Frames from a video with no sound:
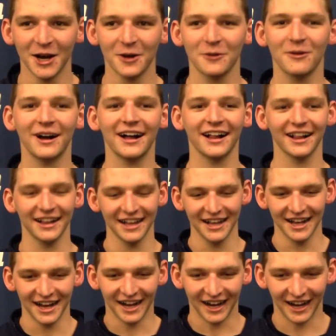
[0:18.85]
Well,
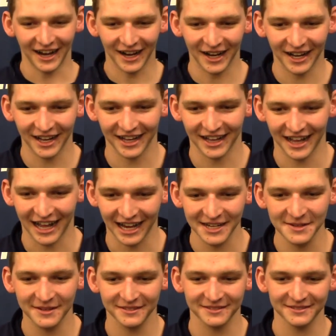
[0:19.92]
I
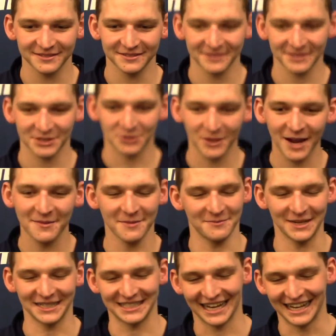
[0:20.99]
swam at
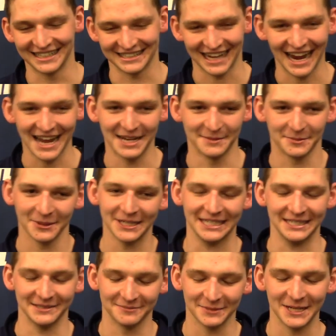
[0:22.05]
Big Tens. I had a
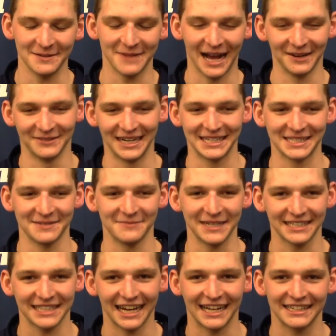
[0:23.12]
pretty bad race at
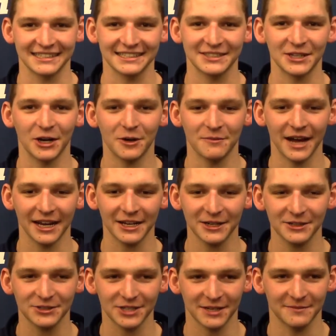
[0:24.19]
Big Tens. So my
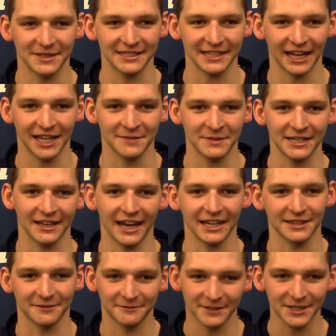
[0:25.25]
coach had been telling me,
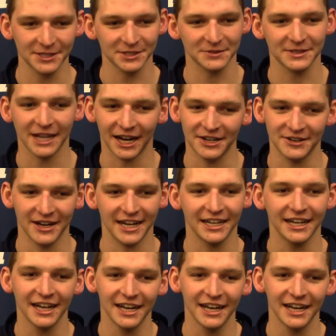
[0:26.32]
like, the first 300,